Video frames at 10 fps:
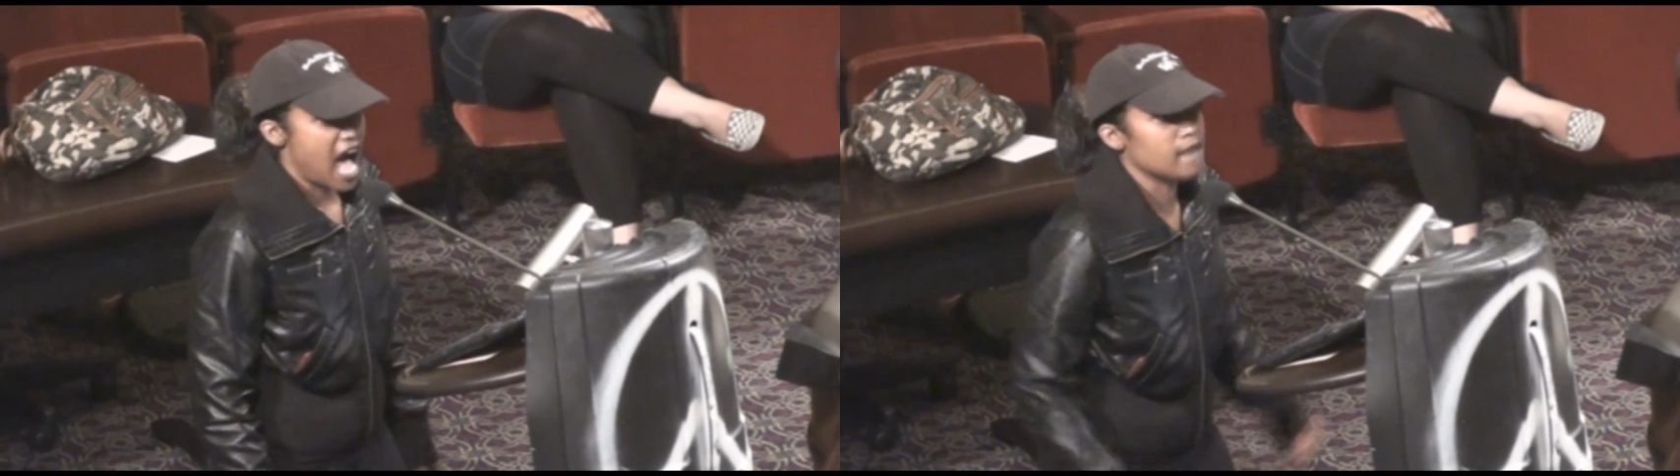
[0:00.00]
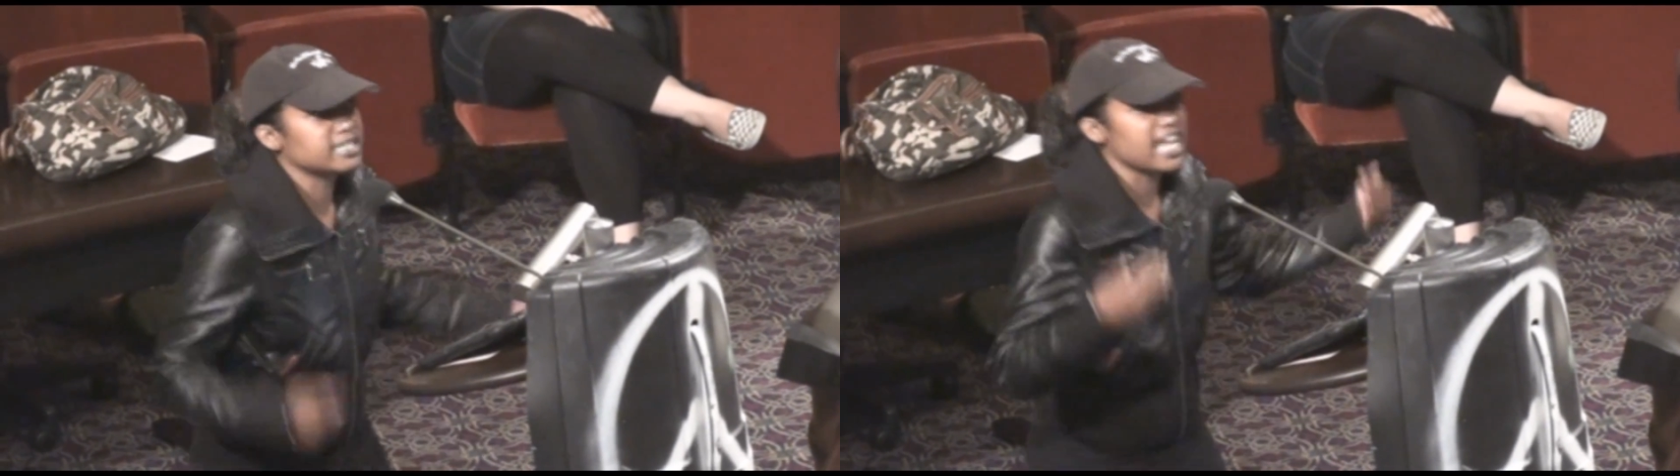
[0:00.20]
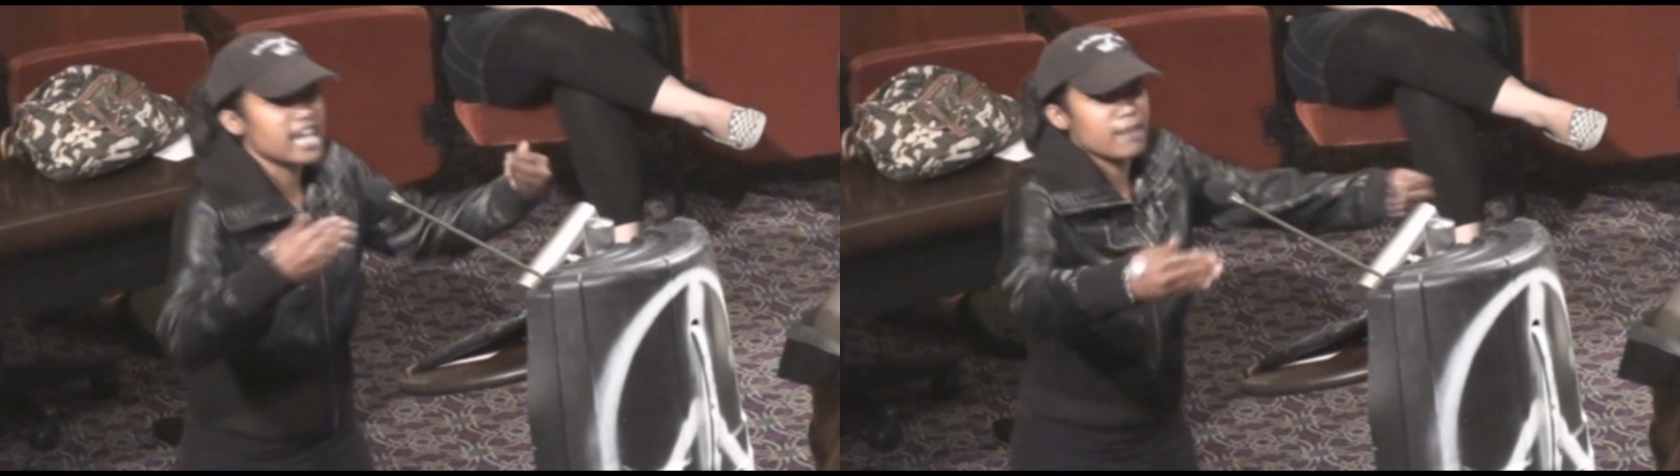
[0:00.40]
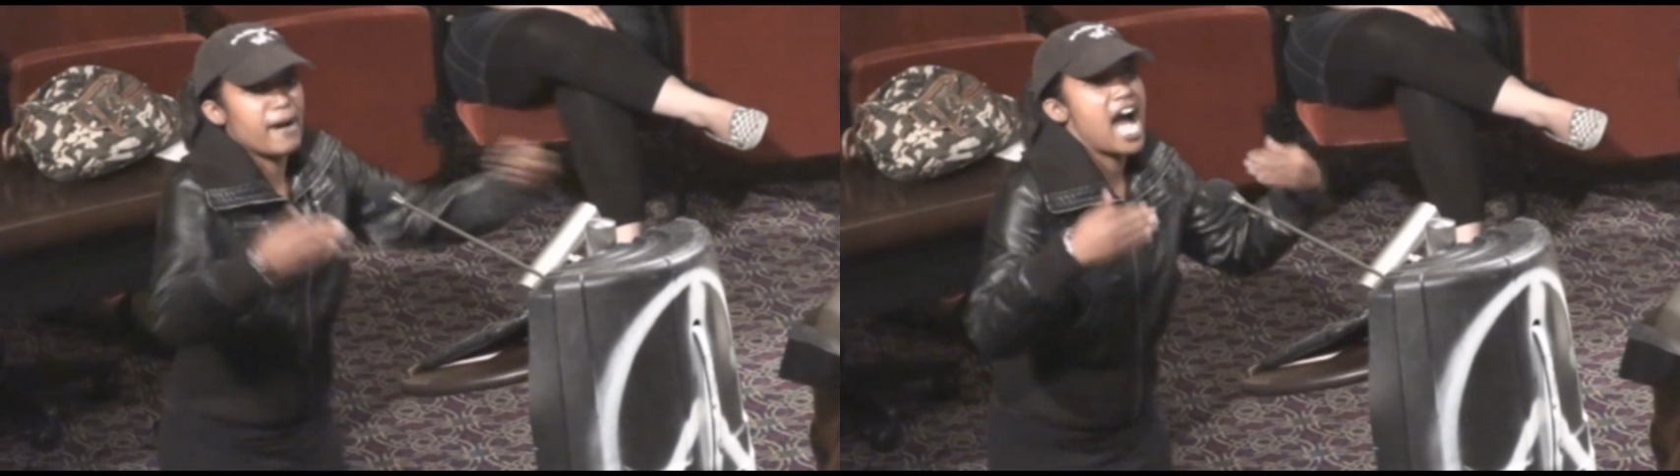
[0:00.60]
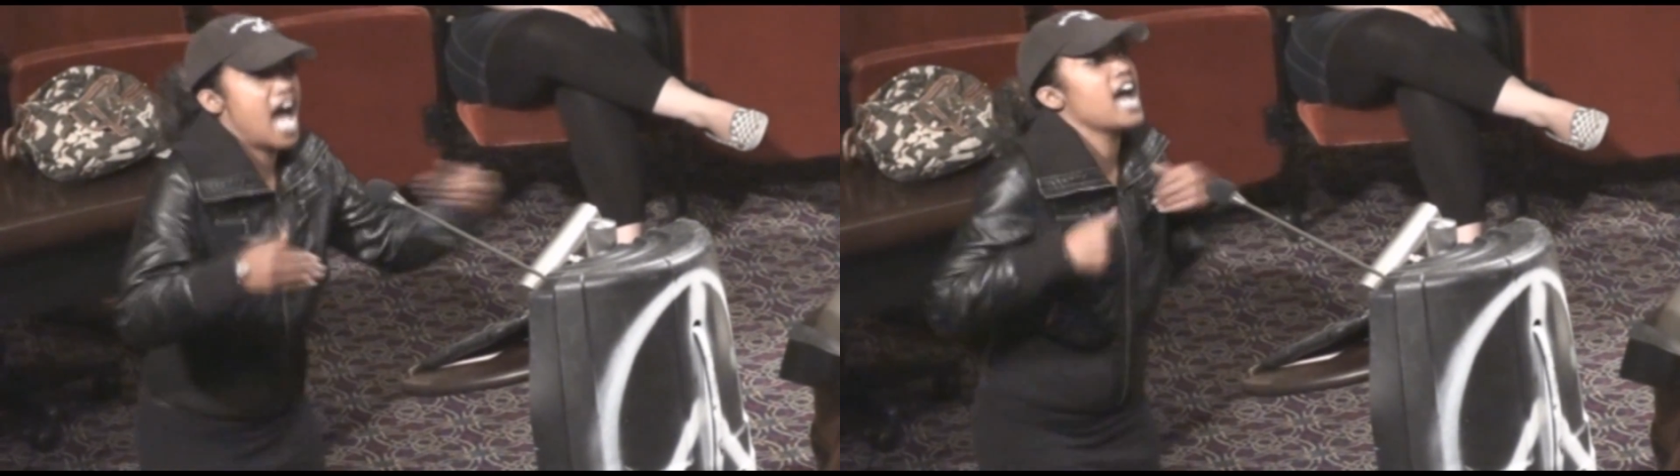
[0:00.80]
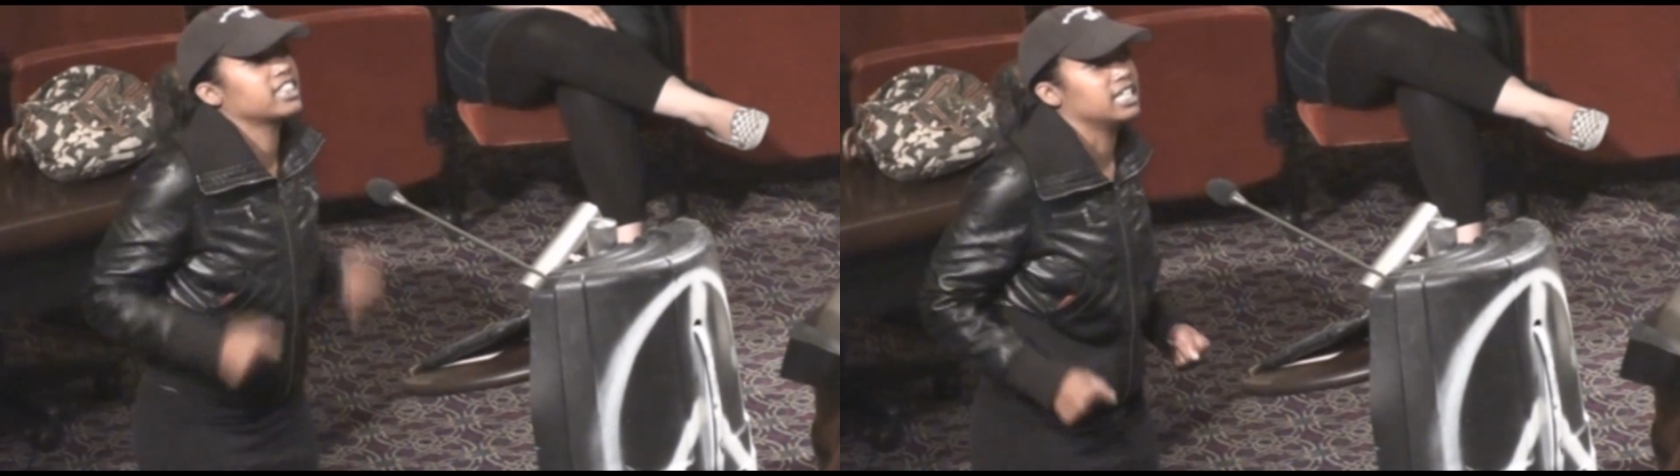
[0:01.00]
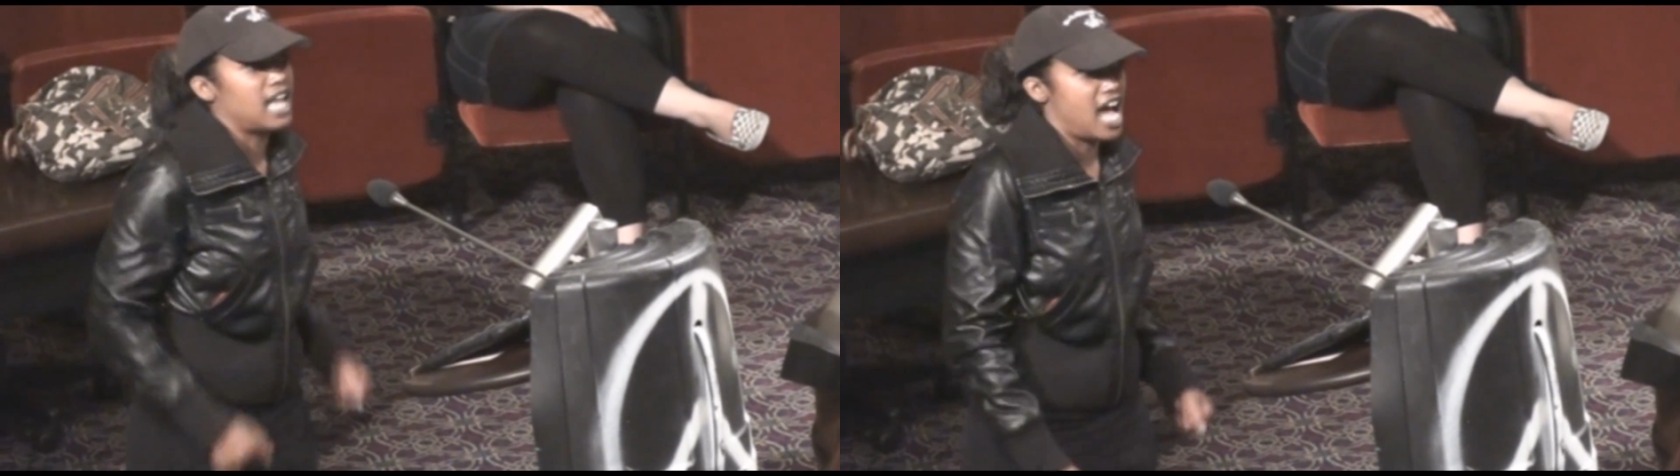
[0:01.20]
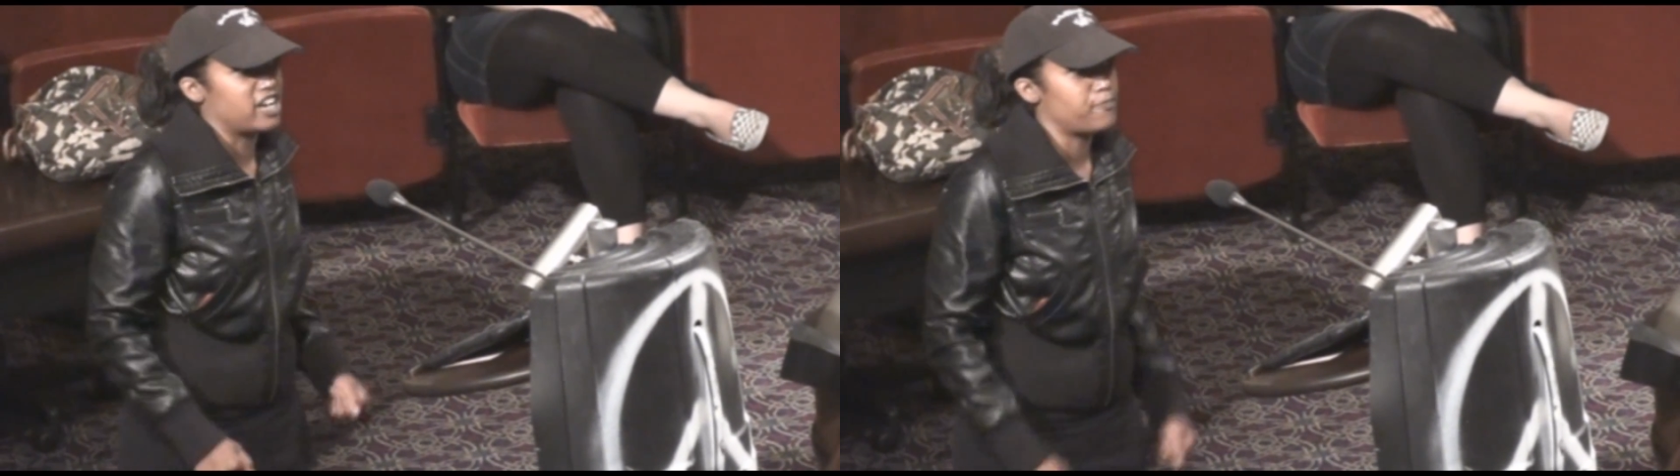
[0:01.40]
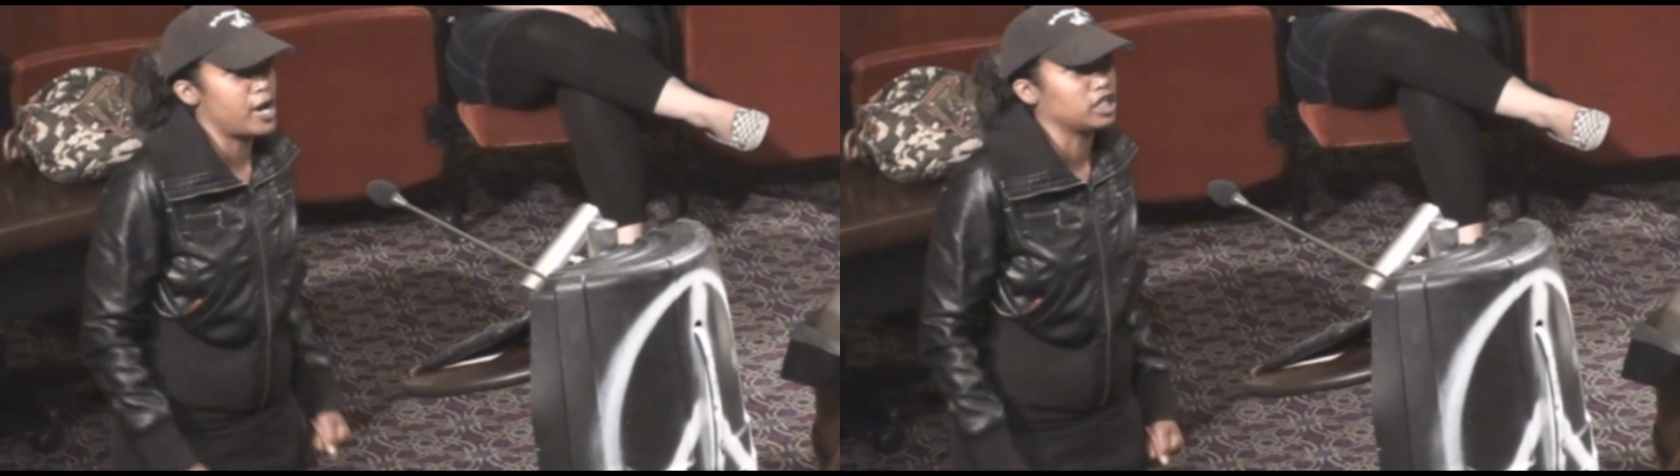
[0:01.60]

I'm standing behind the line of